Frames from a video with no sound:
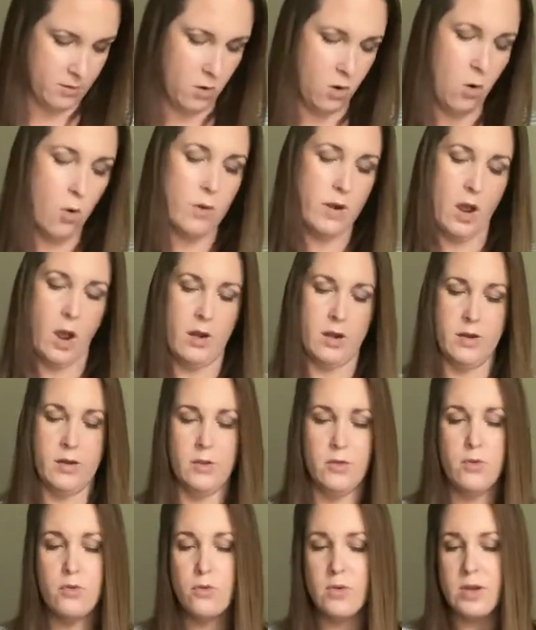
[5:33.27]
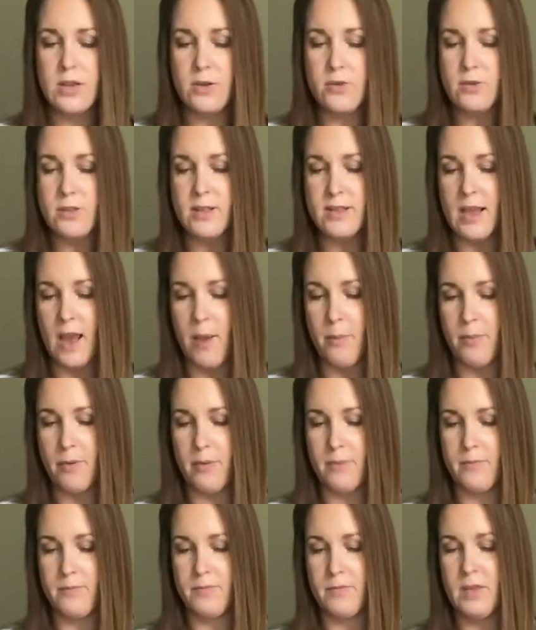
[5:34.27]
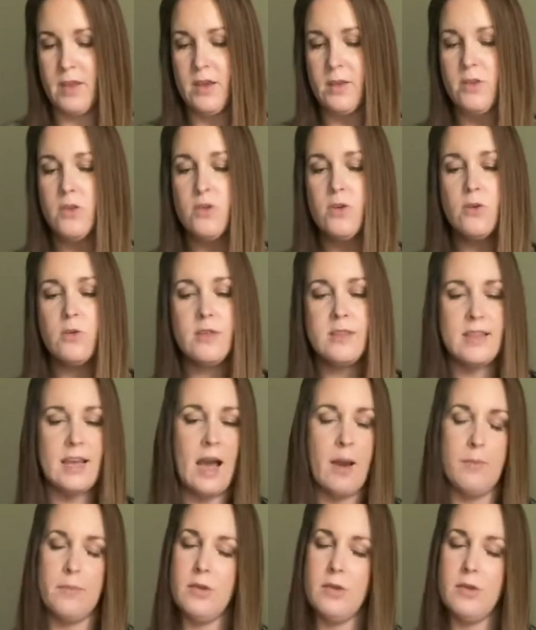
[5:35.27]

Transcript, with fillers: Hold on. You, you stop. You stop.